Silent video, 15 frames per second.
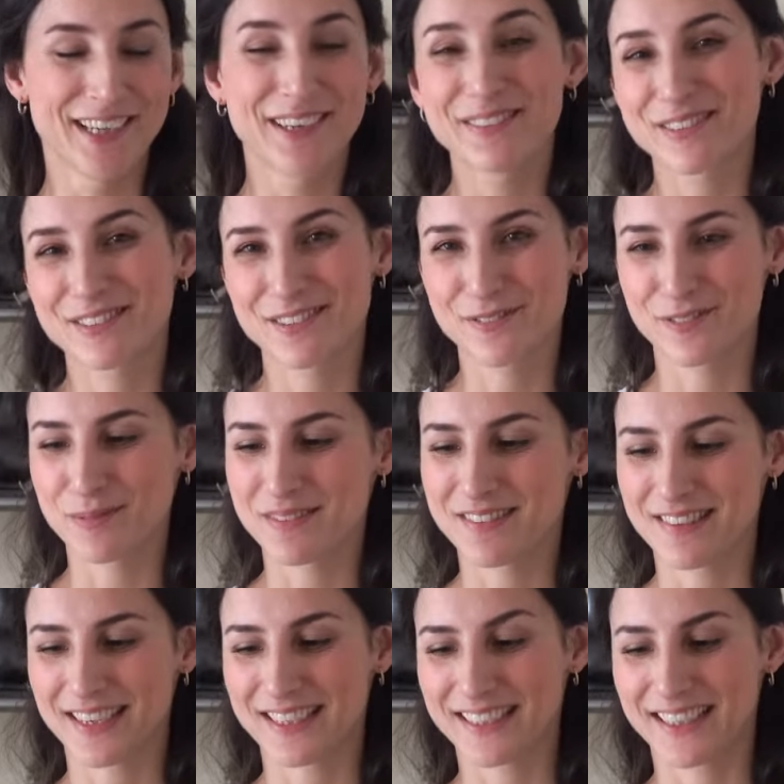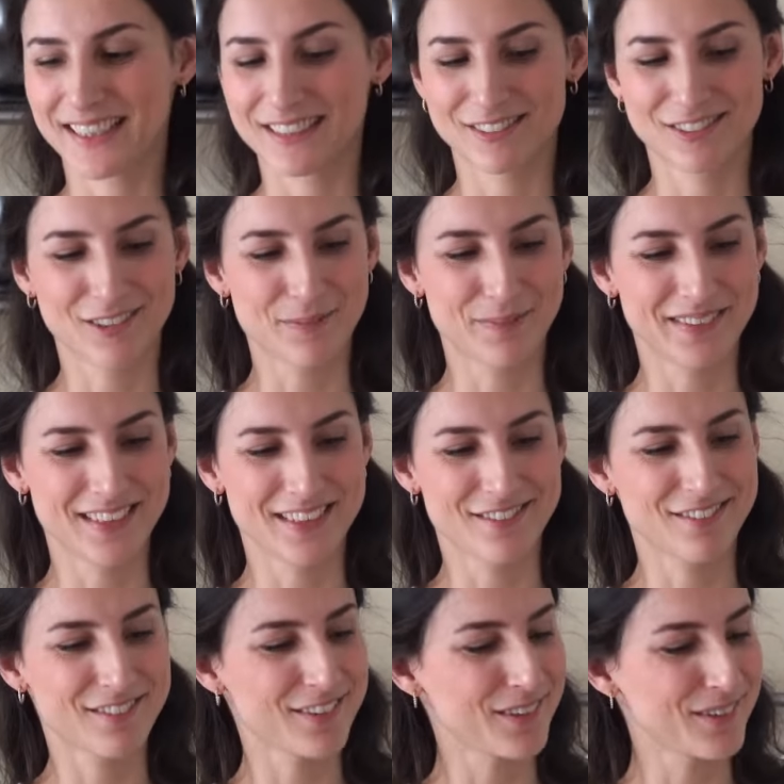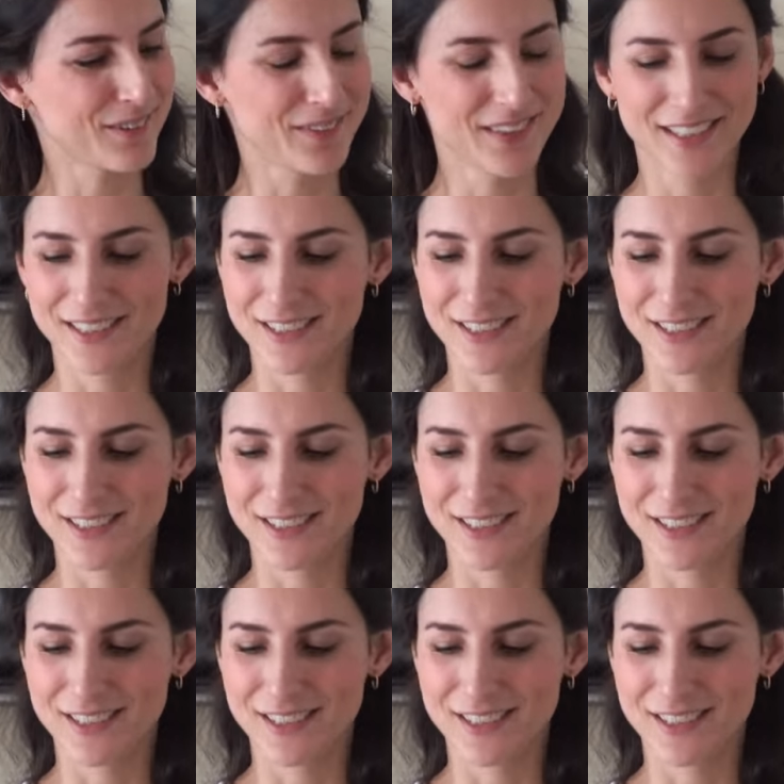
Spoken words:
Also from a second-hand shop, and they're so